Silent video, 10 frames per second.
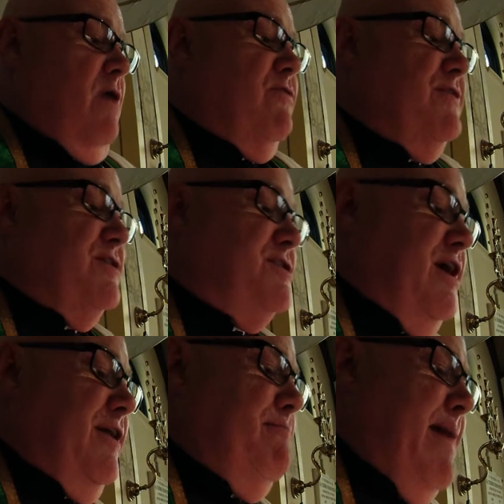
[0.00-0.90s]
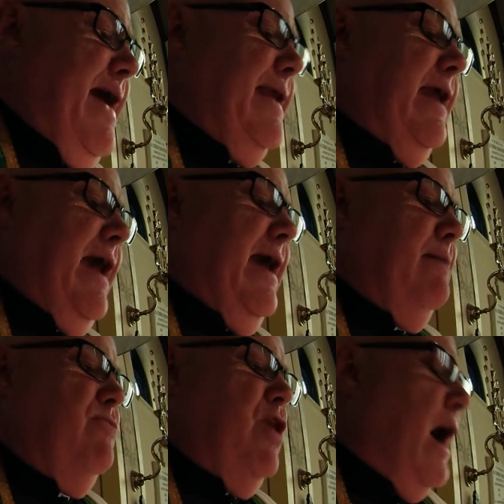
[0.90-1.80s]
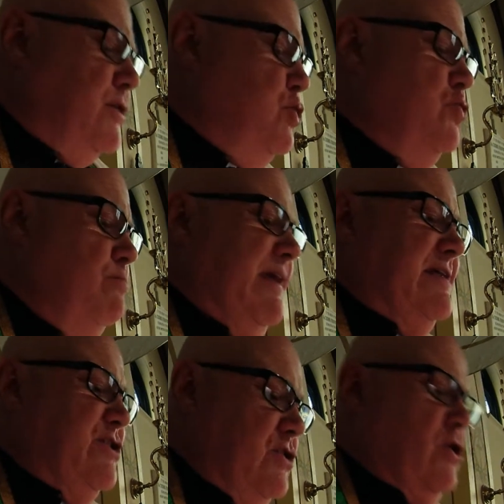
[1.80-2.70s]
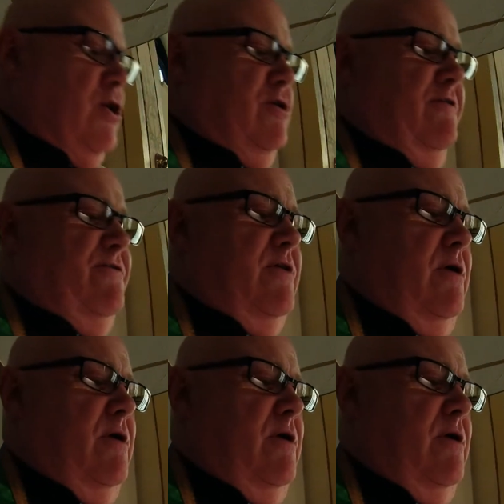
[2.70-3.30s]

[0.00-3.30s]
For the Son of Man came not to be served,